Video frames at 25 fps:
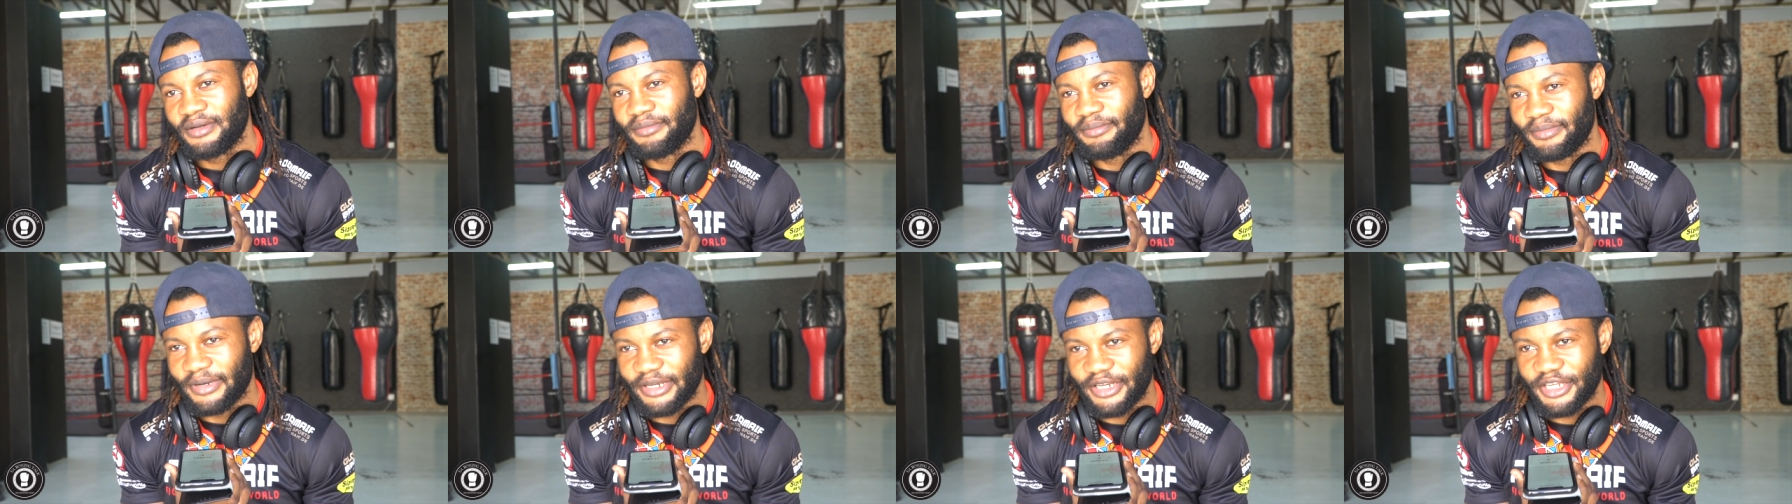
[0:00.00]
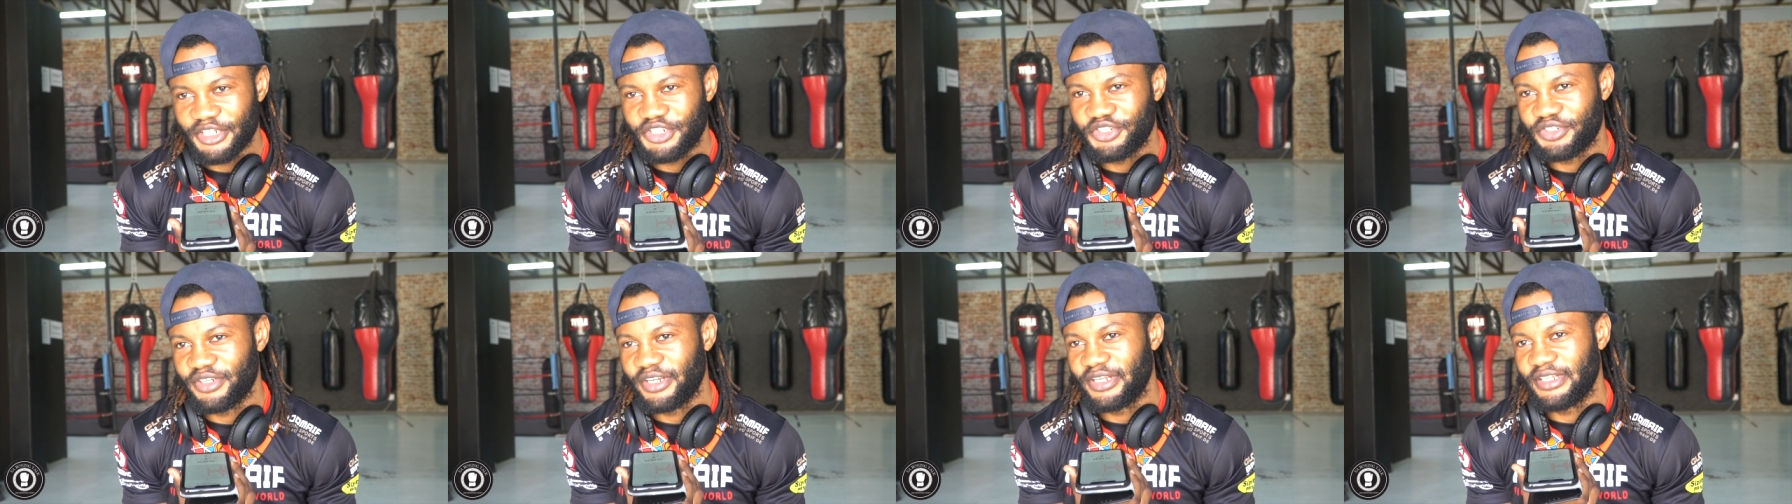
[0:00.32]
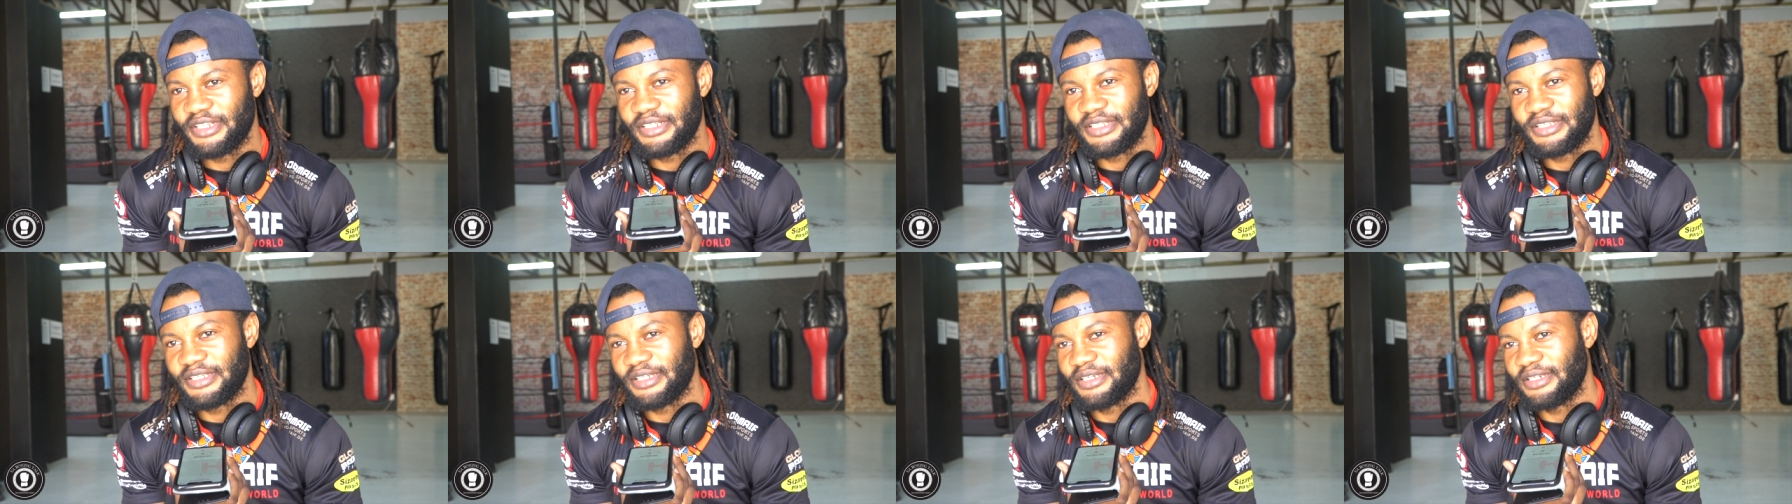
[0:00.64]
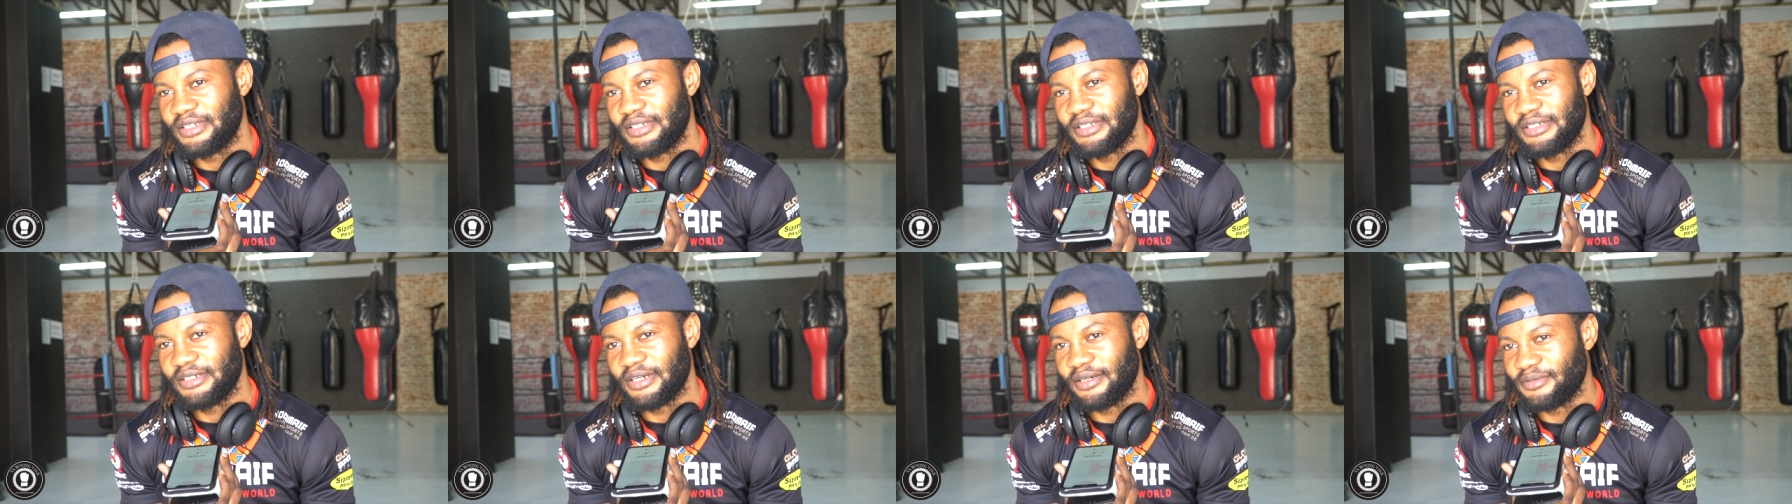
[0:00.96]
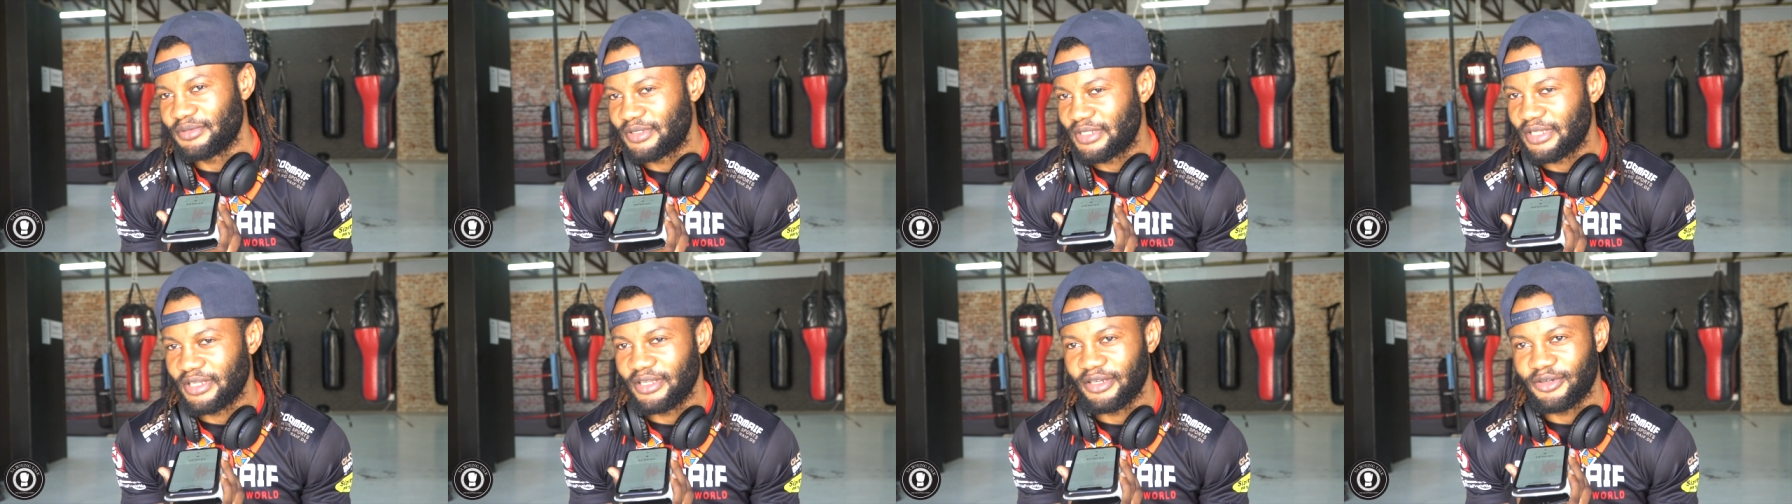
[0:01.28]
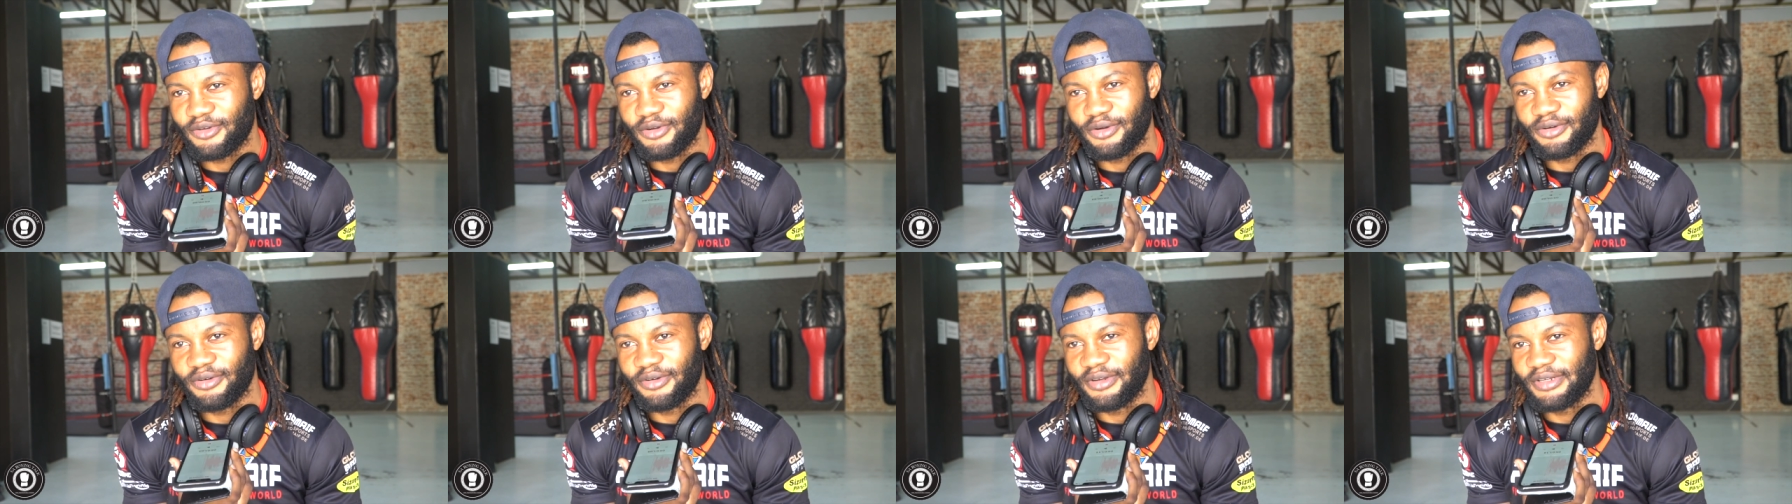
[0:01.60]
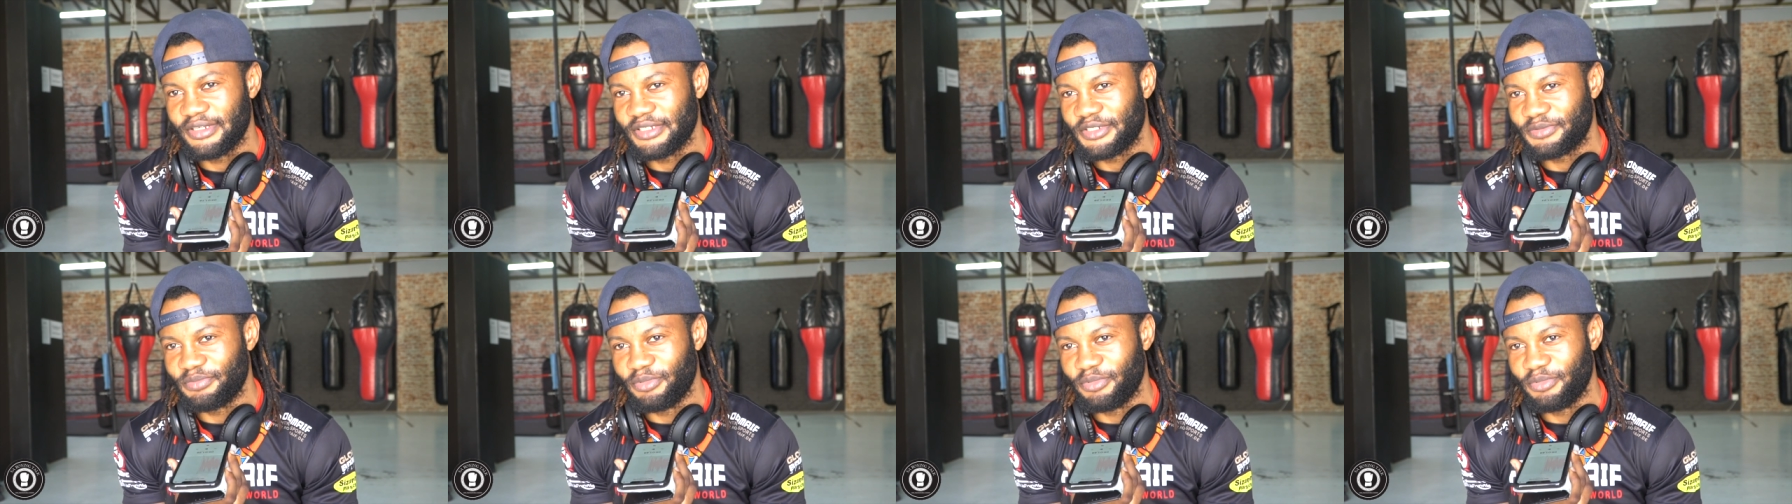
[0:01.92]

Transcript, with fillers: my nationality, I'm still a Congolese